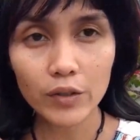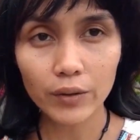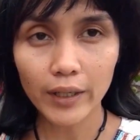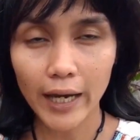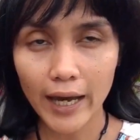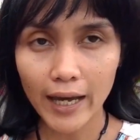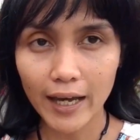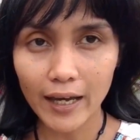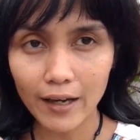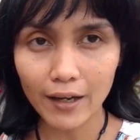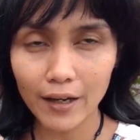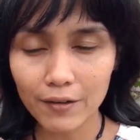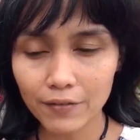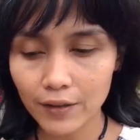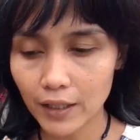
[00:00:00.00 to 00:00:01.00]
don't
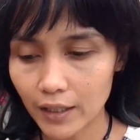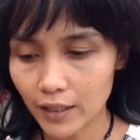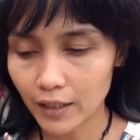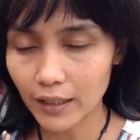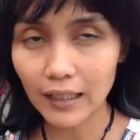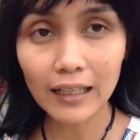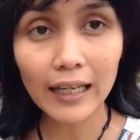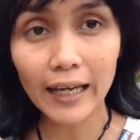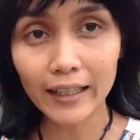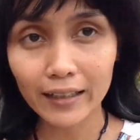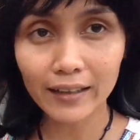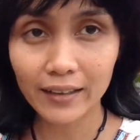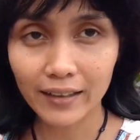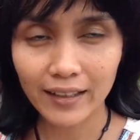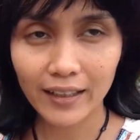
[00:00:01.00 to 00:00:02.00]
have land.